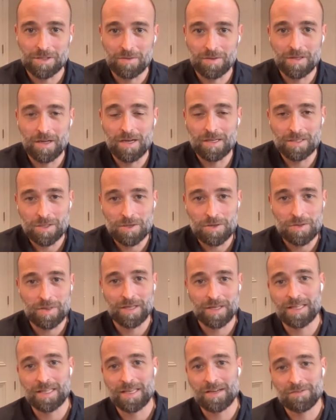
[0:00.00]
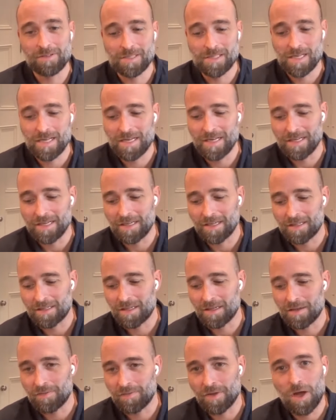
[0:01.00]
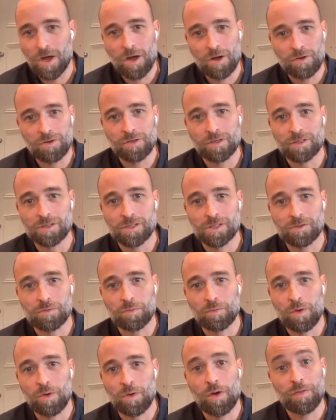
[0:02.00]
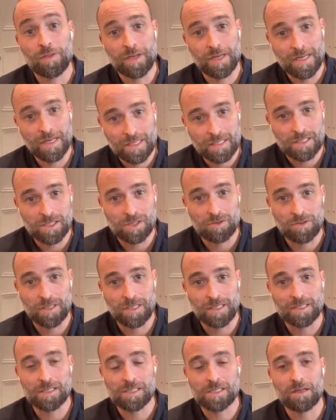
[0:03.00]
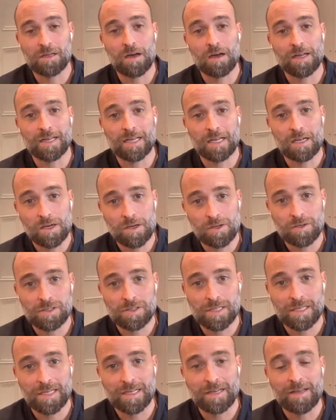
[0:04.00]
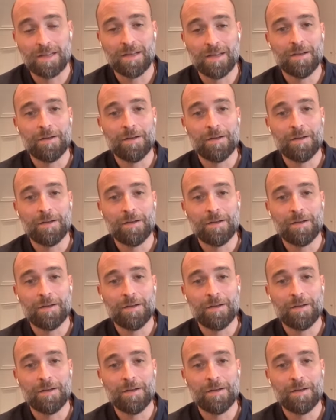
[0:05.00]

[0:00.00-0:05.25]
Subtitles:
So I do think there is a kind of the onus on the industry to start including